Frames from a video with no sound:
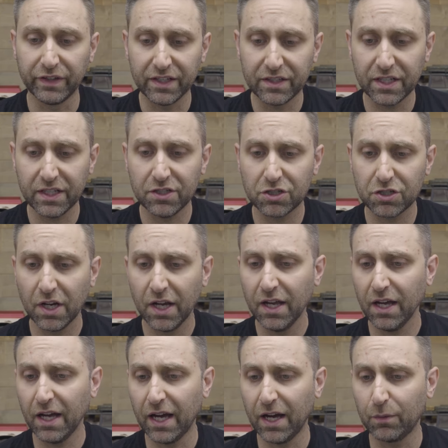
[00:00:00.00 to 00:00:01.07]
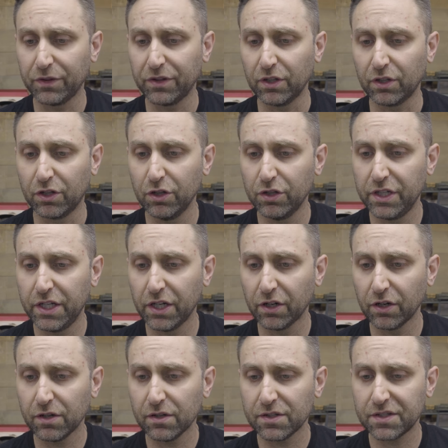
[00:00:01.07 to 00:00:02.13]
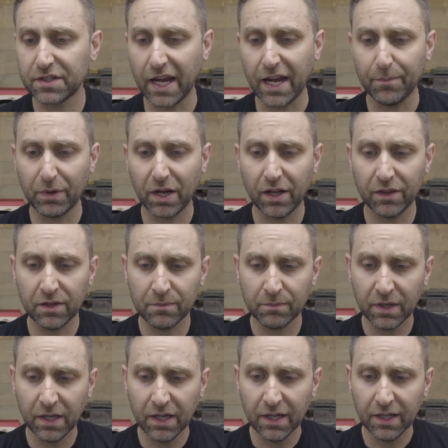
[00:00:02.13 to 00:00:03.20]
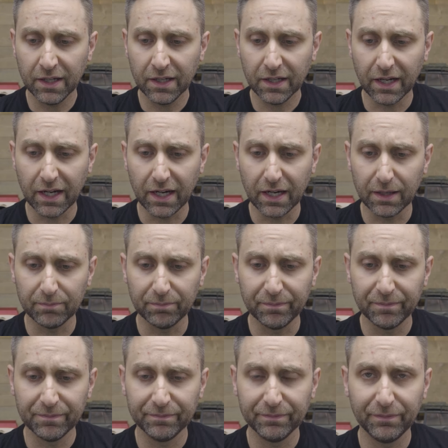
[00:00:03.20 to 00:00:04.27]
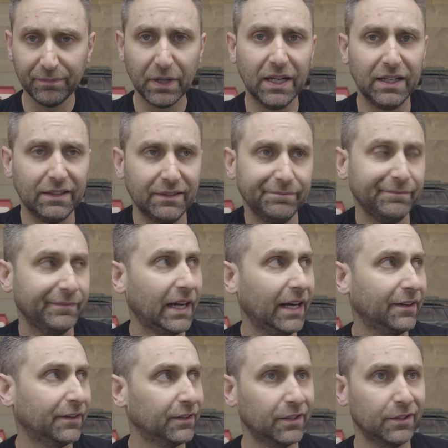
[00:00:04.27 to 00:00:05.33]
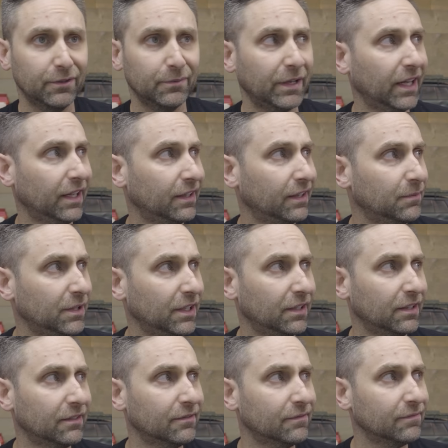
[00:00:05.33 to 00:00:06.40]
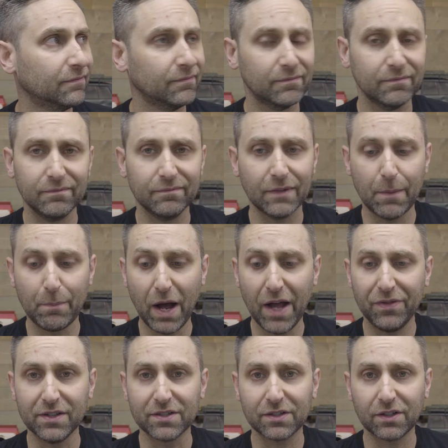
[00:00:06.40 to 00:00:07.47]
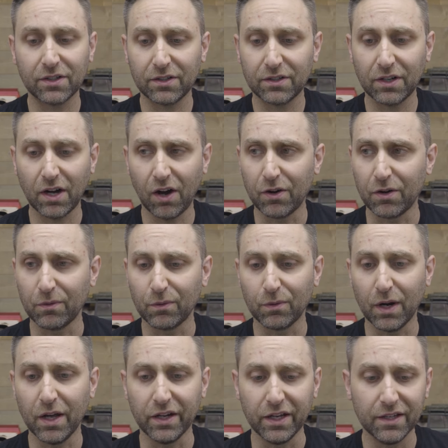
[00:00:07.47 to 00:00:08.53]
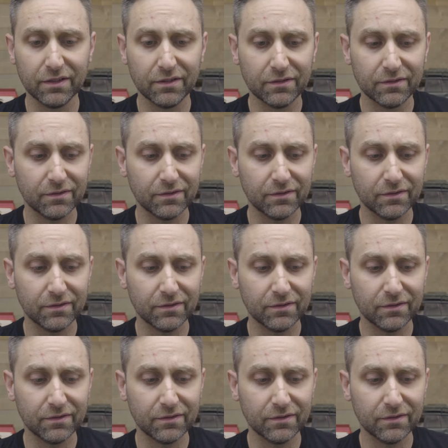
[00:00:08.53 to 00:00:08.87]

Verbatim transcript: vintage uh, with the Goodyear stamp on them. Um, but I don't know, man. I mean, I bought this car to run it.